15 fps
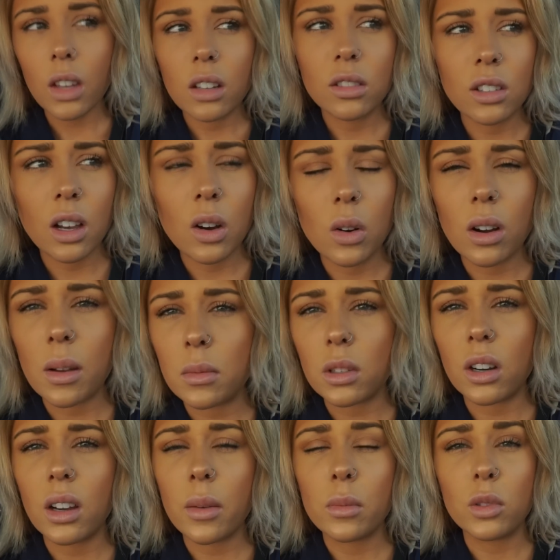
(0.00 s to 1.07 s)
So I'm
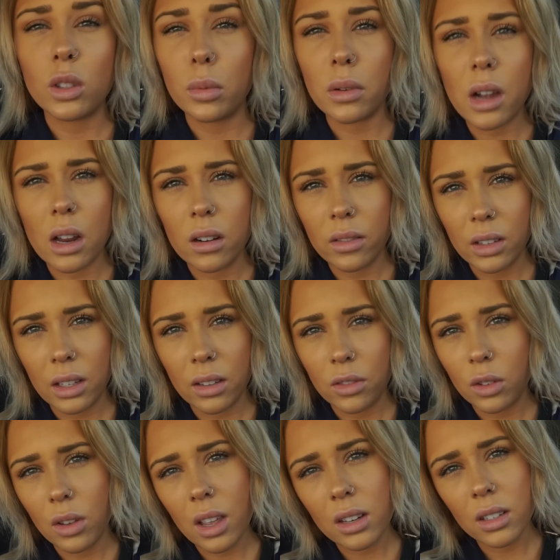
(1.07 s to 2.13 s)
sorry, I'm super out of it
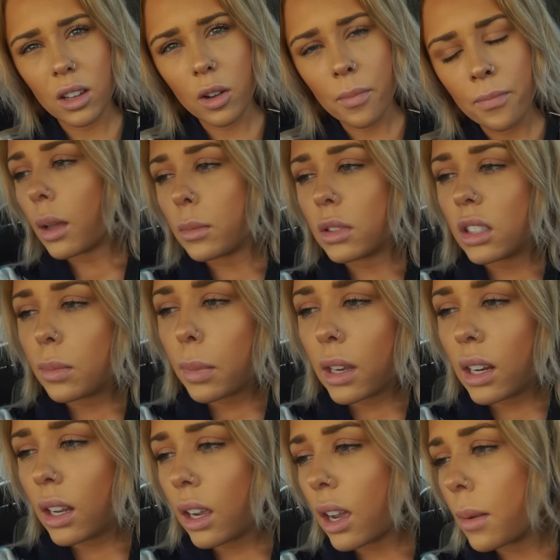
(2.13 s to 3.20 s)
if you can't tell. I'm
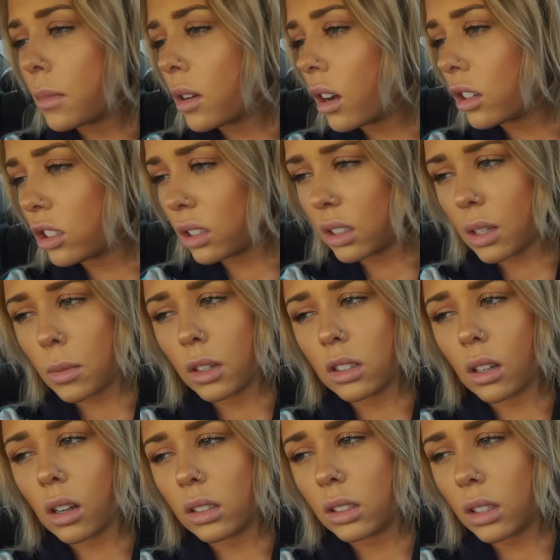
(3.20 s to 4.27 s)
spinning, I'm nauseous, I'm
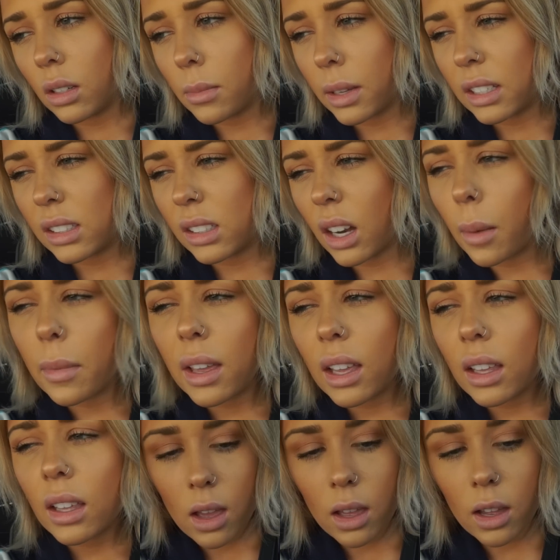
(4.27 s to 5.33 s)
exhausted, my
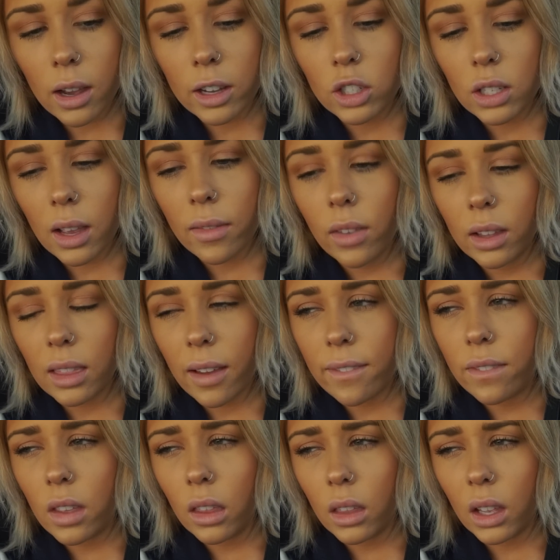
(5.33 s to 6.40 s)
stomach, I just have like that
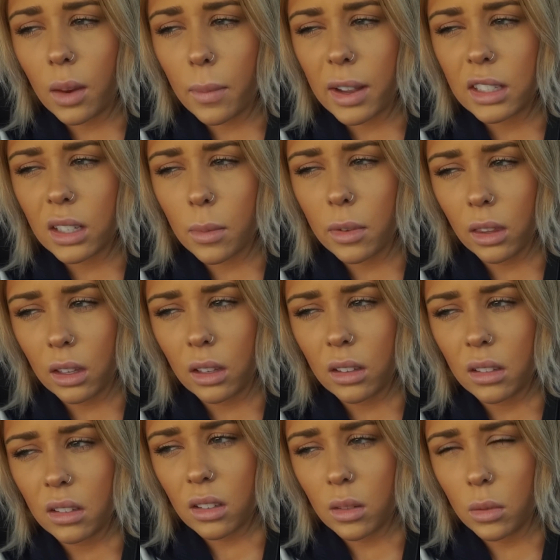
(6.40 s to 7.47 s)
feeling in my stomach,
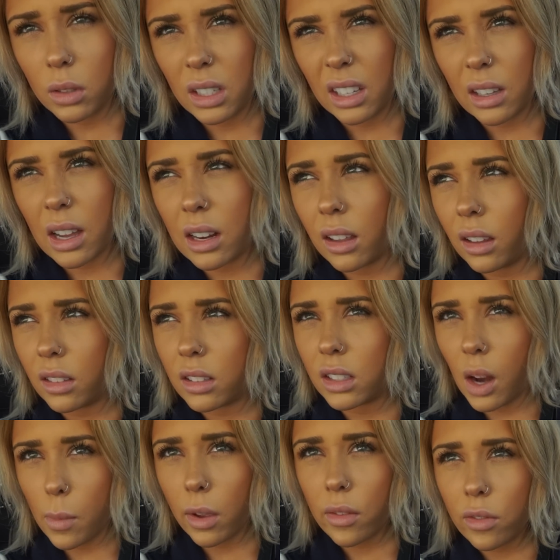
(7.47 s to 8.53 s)
like almost like kind of like the
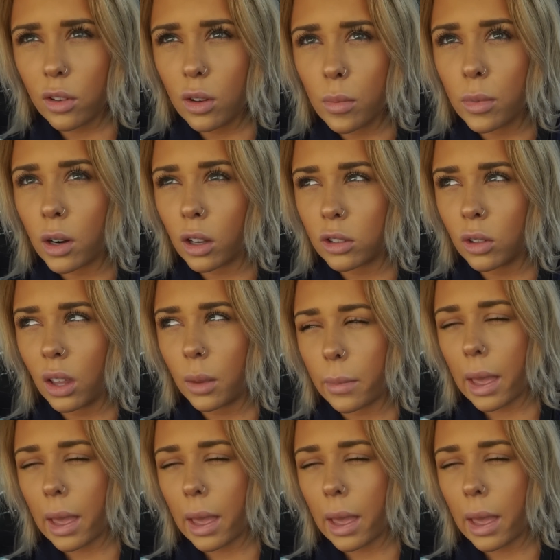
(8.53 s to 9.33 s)
stomach flu, but also like